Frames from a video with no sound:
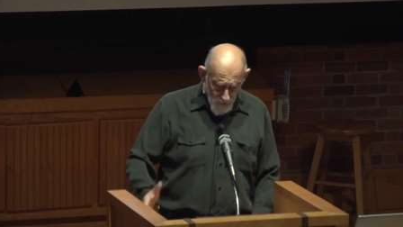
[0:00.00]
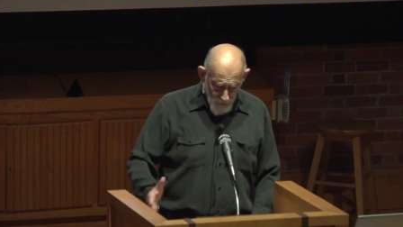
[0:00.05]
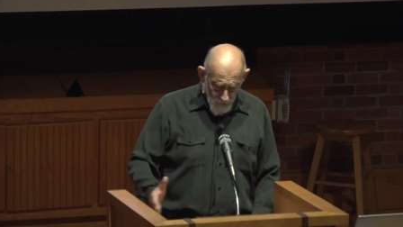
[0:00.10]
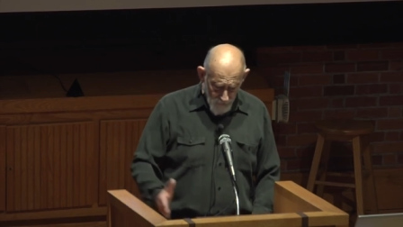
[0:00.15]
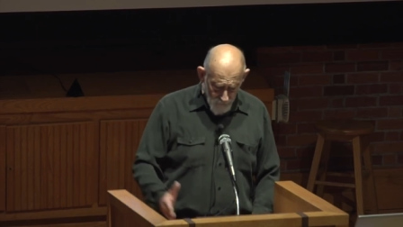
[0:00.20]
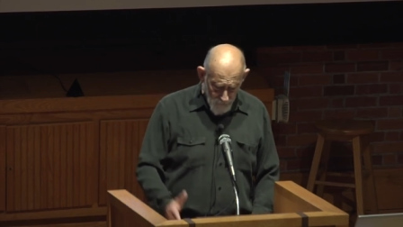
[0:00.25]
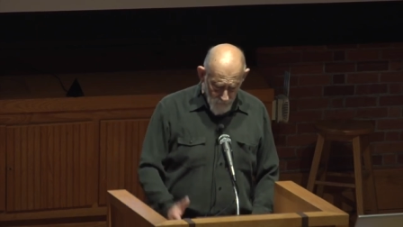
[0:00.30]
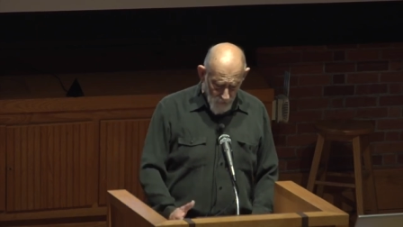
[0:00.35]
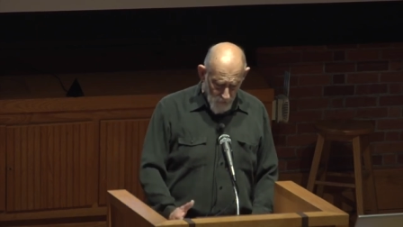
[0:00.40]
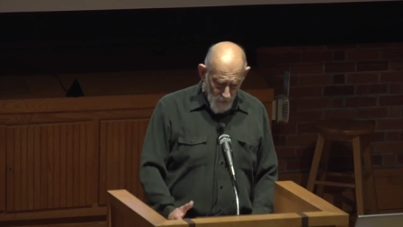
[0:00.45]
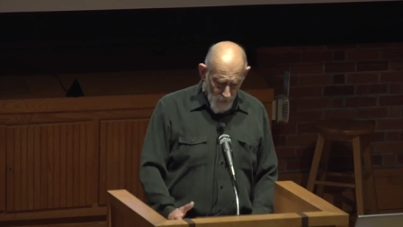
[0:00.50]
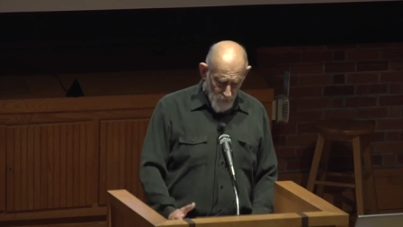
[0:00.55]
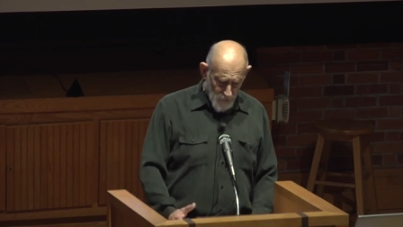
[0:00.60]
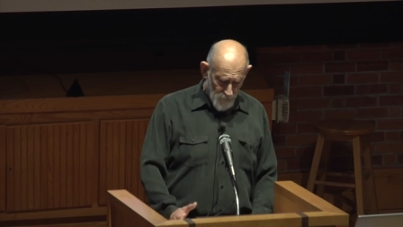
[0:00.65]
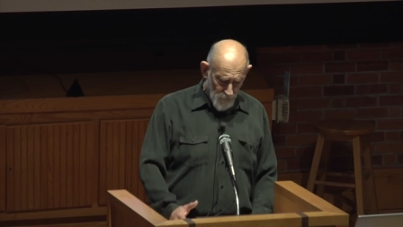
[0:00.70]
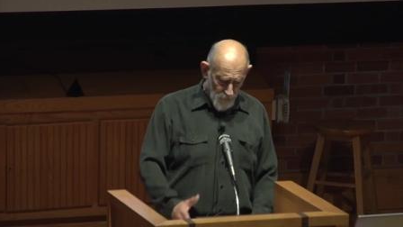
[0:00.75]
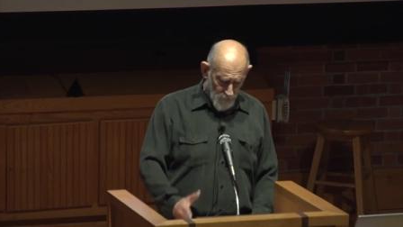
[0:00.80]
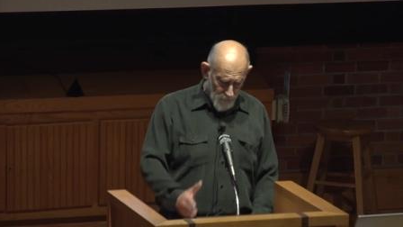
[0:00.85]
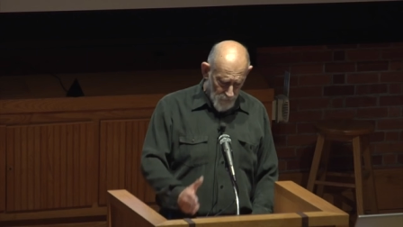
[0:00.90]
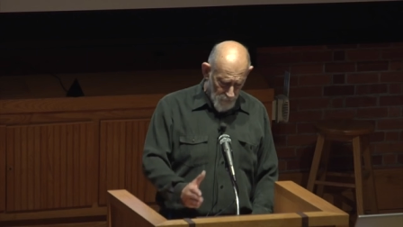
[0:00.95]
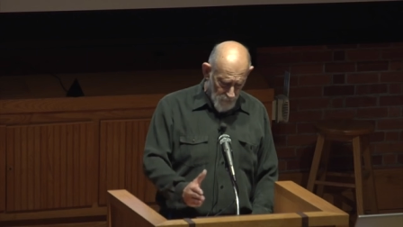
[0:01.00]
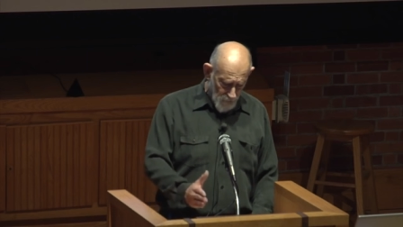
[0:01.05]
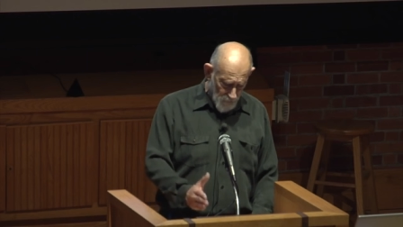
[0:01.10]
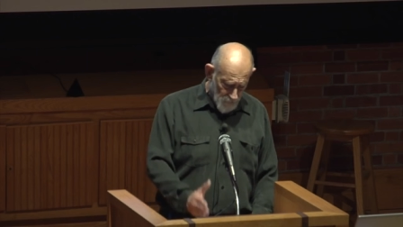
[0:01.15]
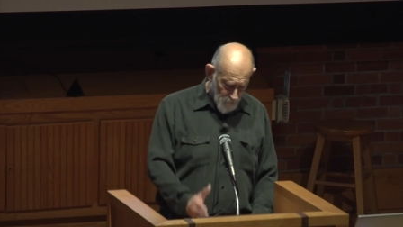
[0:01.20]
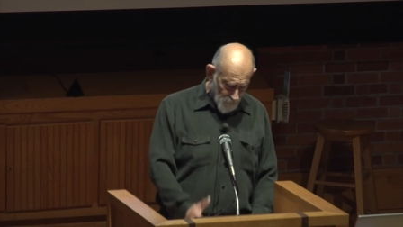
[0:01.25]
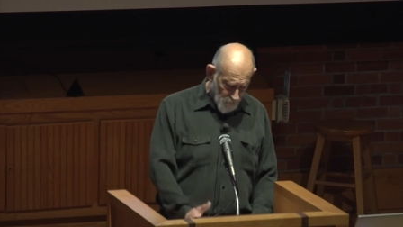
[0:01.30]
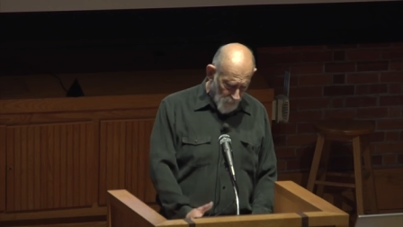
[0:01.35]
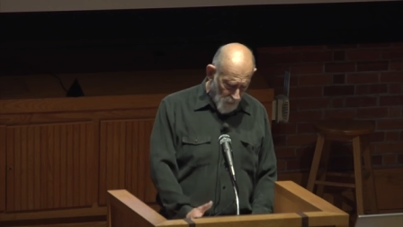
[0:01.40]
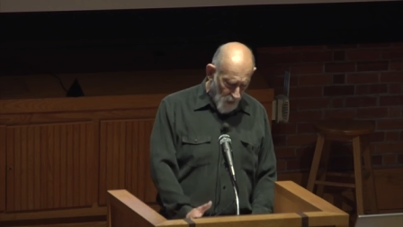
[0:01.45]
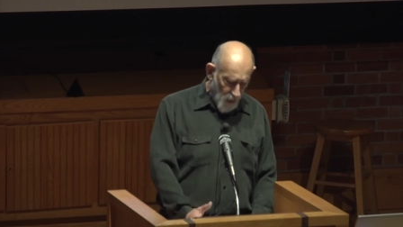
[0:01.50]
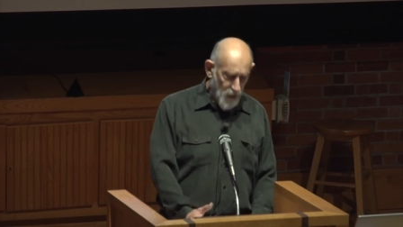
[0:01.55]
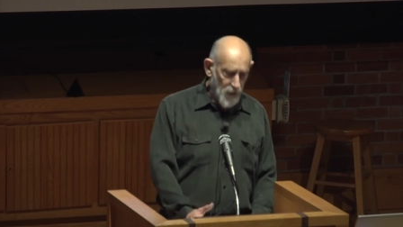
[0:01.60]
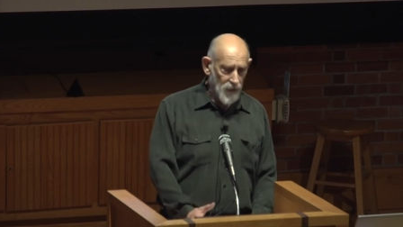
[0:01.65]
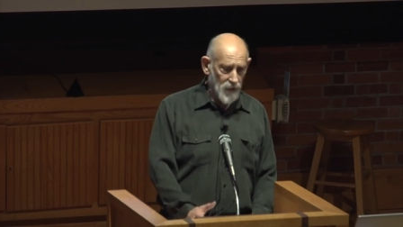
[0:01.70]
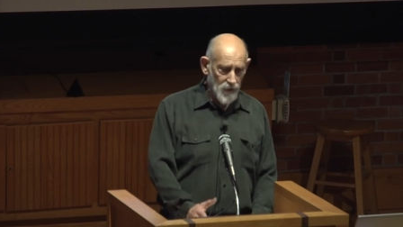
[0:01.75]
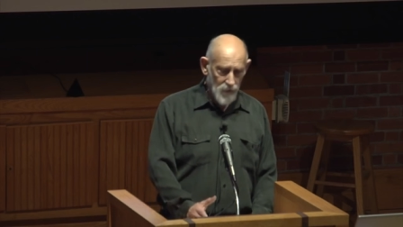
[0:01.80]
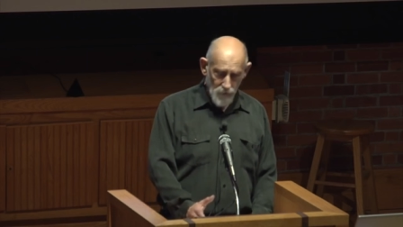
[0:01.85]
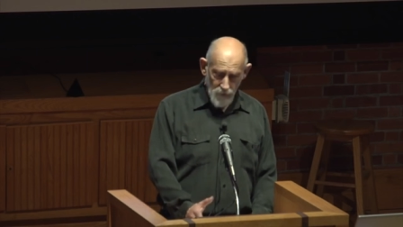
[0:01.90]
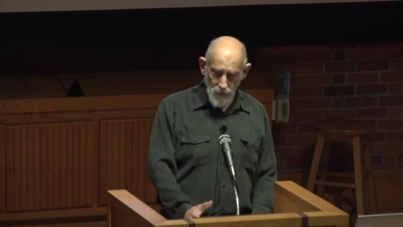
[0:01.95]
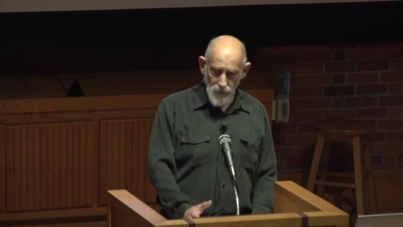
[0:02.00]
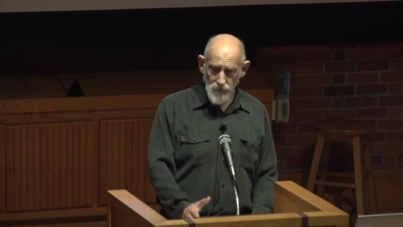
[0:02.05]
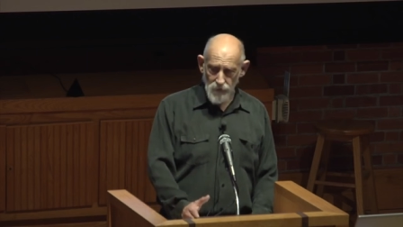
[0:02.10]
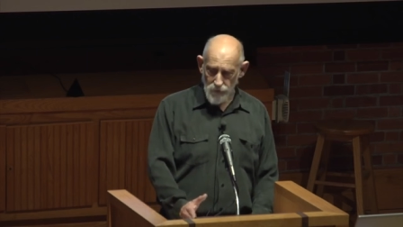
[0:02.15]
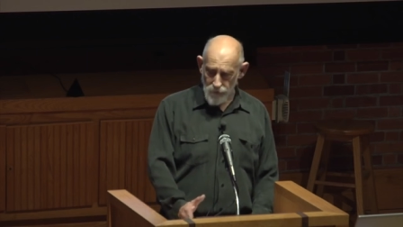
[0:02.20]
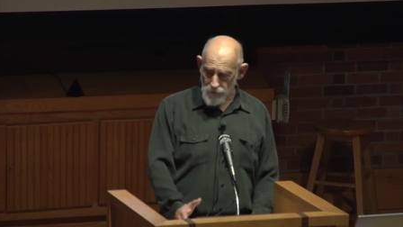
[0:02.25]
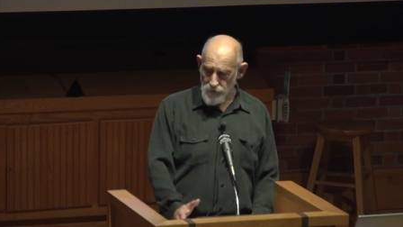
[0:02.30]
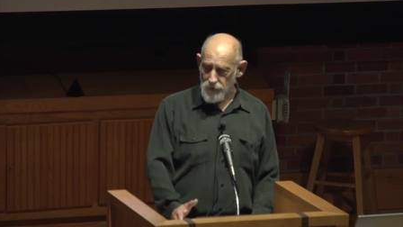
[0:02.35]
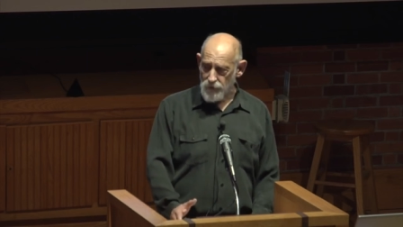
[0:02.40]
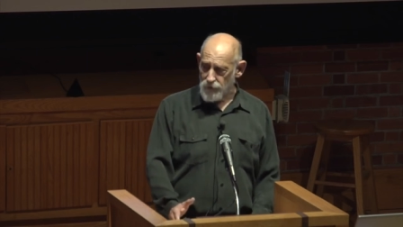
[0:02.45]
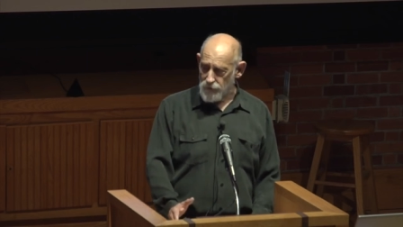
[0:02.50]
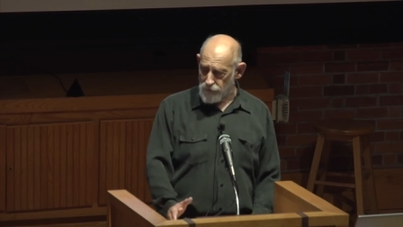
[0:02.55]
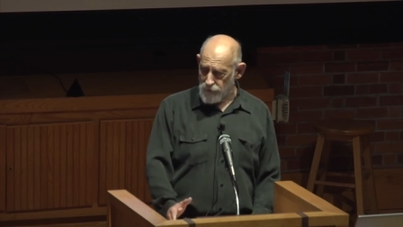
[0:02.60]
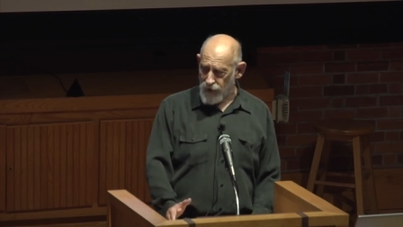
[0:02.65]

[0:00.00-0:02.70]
Nevertheless, I think underlying there is a physical